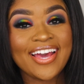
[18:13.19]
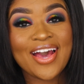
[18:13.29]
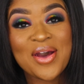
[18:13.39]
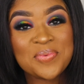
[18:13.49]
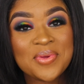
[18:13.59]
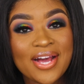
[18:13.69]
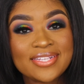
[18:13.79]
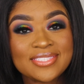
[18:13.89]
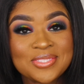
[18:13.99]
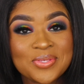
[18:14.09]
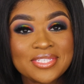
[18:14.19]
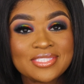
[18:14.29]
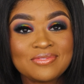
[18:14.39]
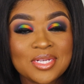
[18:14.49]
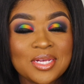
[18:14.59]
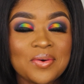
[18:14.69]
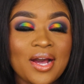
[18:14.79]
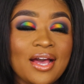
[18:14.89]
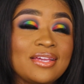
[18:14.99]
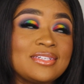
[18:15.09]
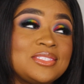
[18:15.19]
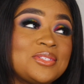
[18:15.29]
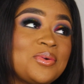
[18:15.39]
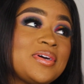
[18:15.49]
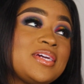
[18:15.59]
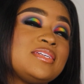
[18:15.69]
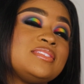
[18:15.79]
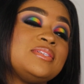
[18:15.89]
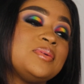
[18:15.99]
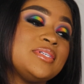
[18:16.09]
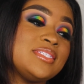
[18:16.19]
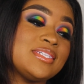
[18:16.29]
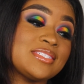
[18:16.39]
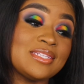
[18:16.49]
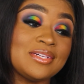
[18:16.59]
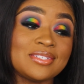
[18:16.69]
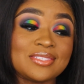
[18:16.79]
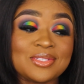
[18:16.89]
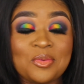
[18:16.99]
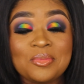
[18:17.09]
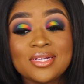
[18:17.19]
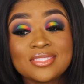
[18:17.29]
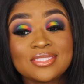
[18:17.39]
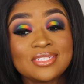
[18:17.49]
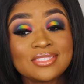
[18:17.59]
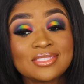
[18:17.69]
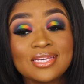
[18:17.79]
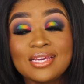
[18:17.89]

I hope you guys enjoyed this video. I enjoyed doing this look so much. This